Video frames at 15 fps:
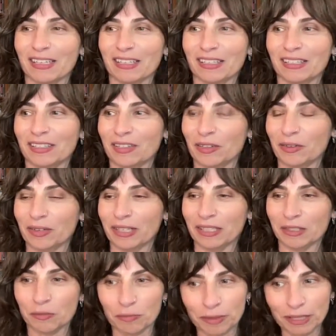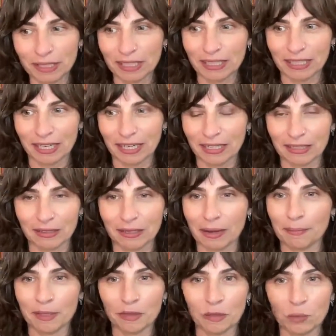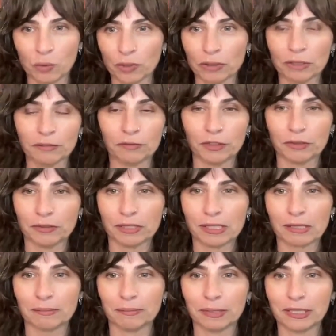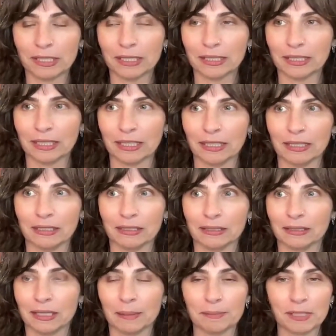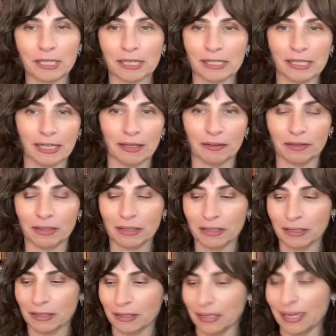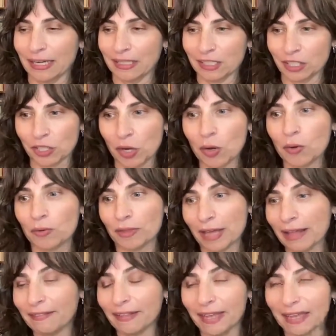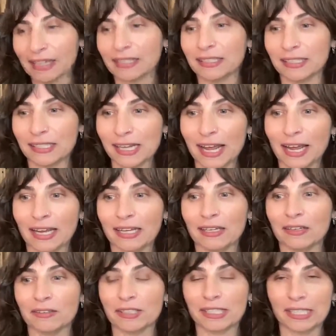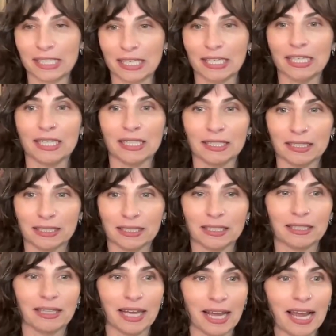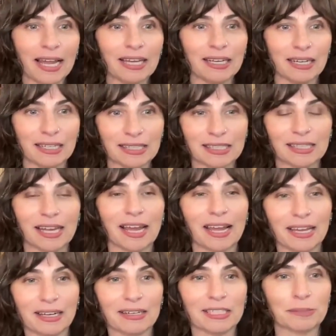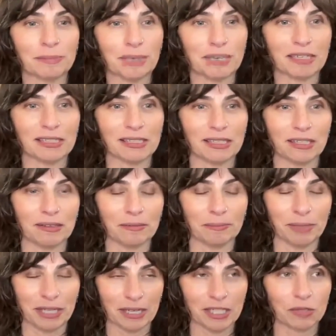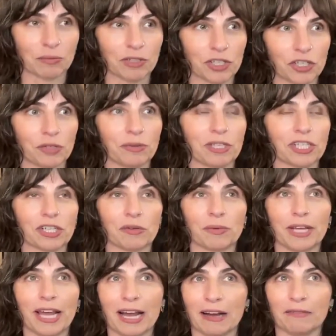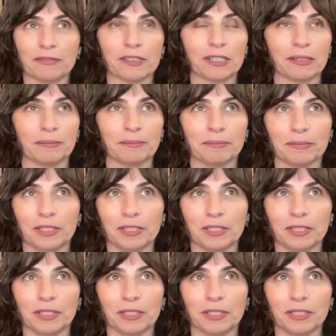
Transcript: it's really like, the worldview is completely upside down. And so then they could say, see, they hate us. They hate us because we're Jewish, and we have to,